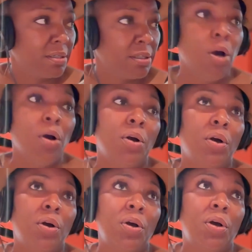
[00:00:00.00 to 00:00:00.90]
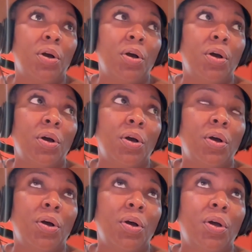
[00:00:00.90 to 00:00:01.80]
No,
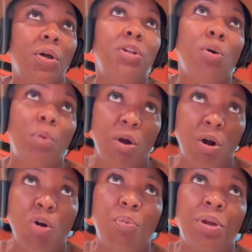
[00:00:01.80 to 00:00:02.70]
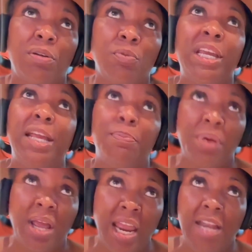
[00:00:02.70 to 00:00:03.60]
we aren't open. We get
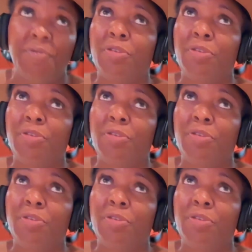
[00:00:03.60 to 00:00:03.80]
paid for